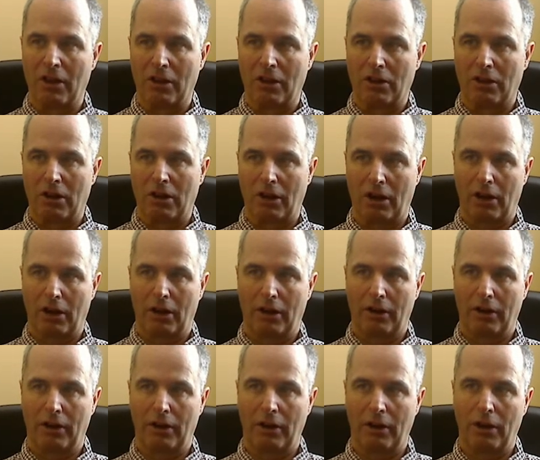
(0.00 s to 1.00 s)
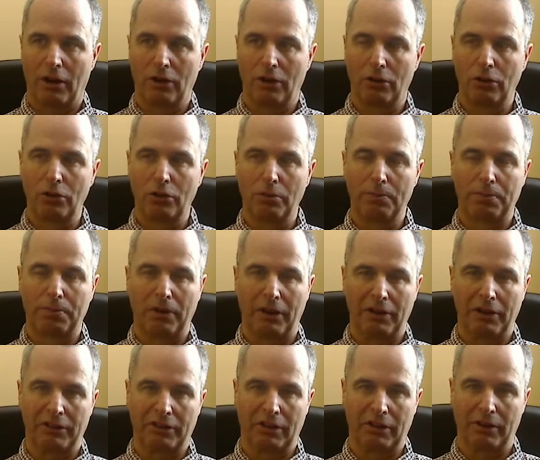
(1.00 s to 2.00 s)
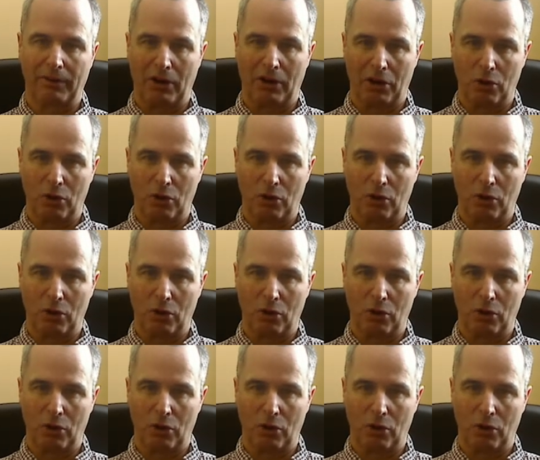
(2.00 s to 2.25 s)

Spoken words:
a lube place to get my